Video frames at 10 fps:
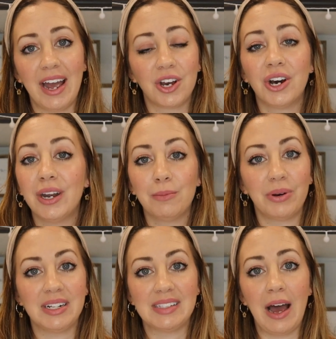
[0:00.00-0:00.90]
I couldn't
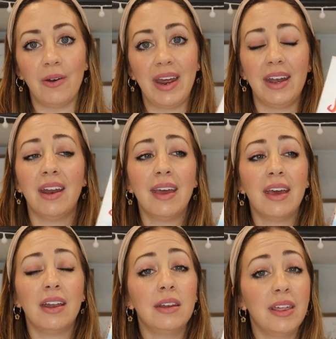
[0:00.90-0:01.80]
put it down, and
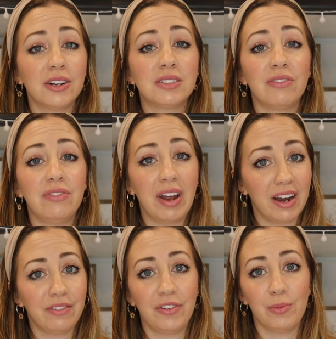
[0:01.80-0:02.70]
there's
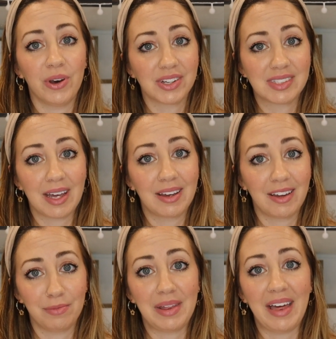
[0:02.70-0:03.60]
very few books that
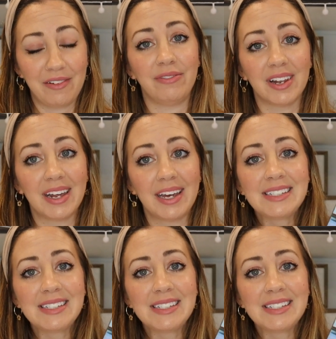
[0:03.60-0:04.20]
give me that feeling.